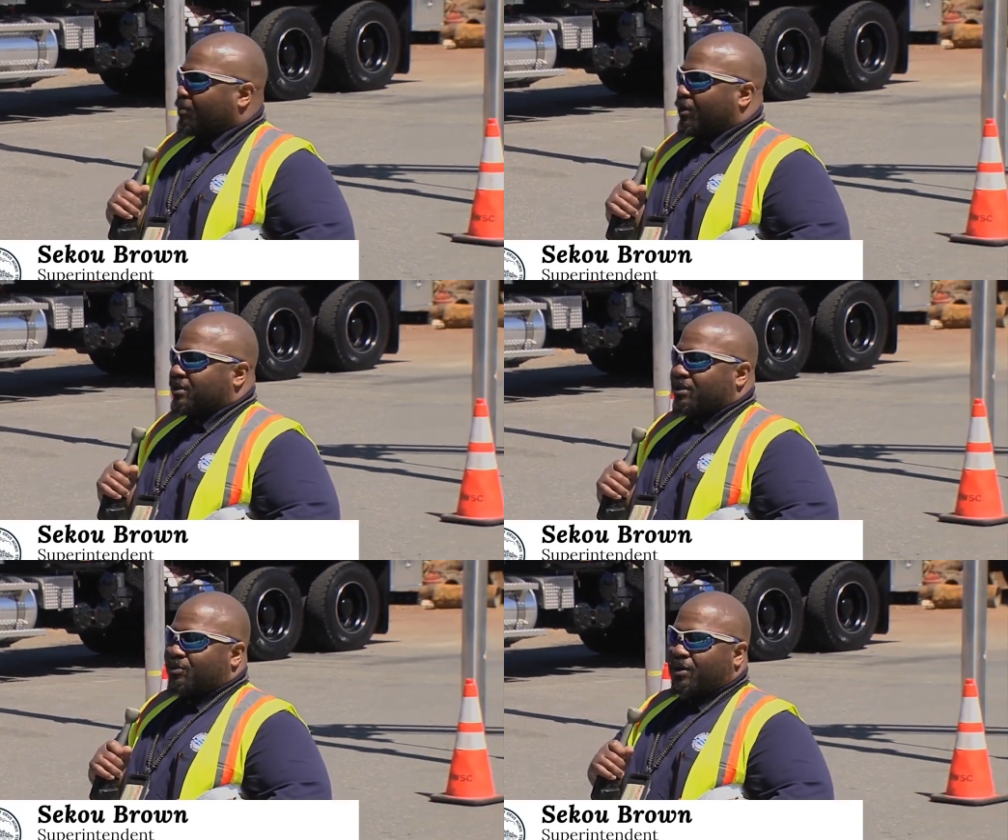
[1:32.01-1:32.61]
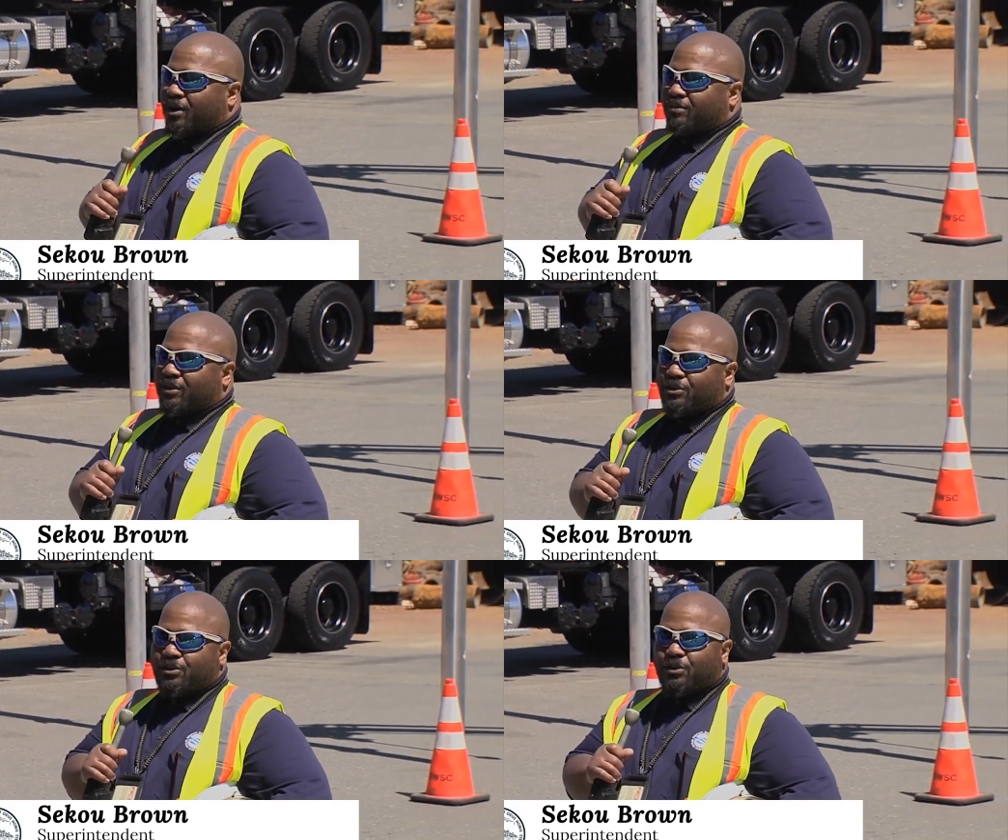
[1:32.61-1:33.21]
Boston Water
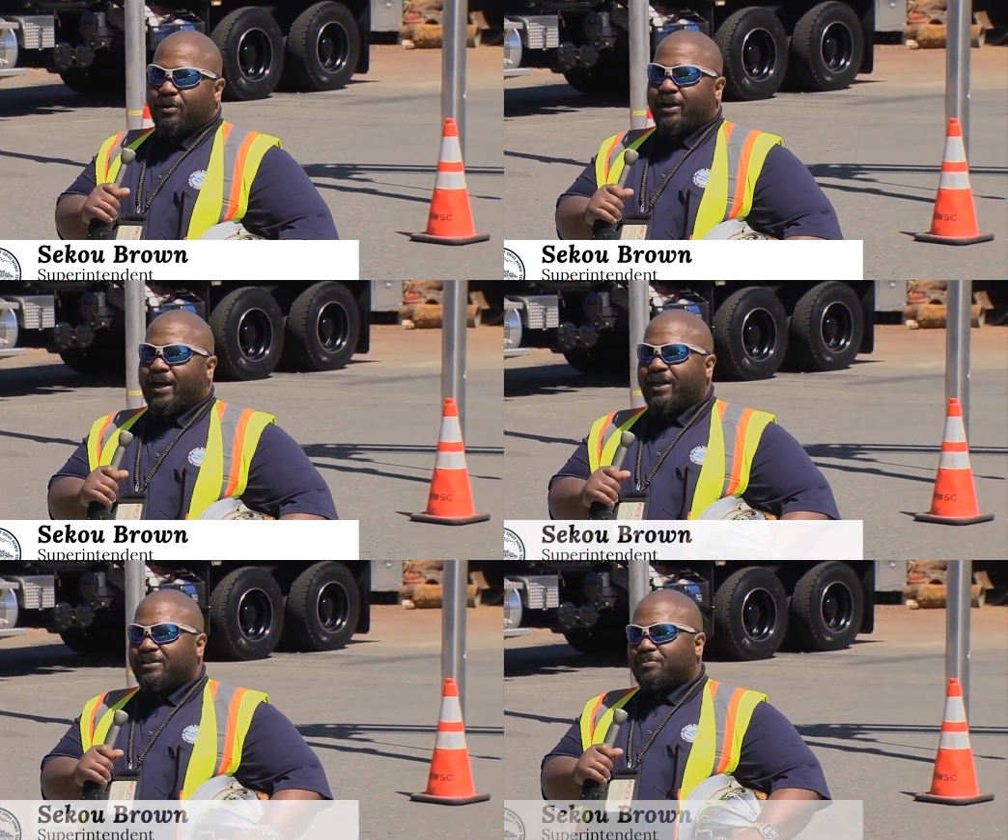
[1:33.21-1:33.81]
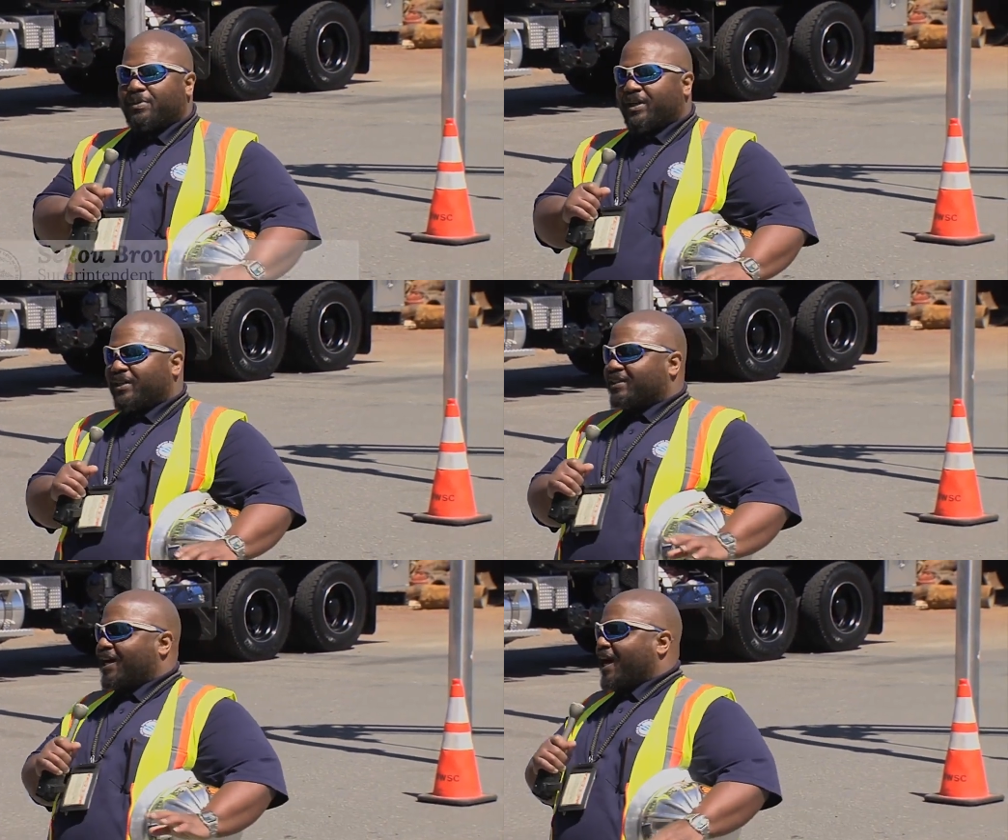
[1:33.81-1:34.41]
and Sewer has
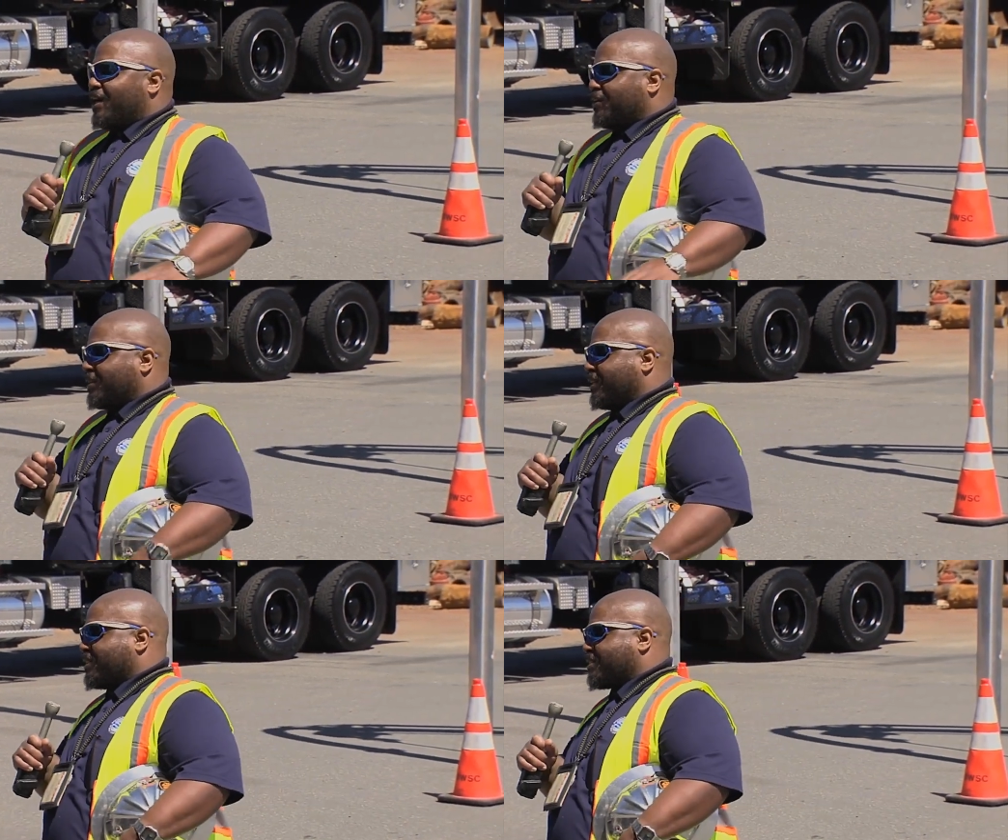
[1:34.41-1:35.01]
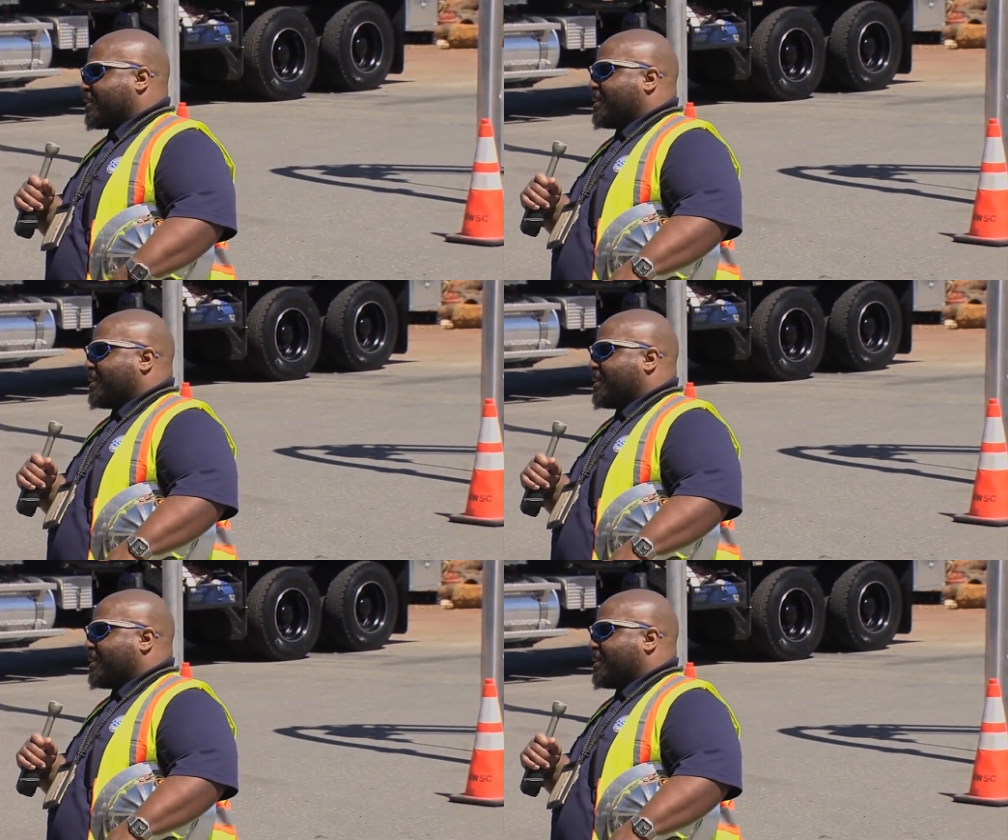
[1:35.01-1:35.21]
been tireless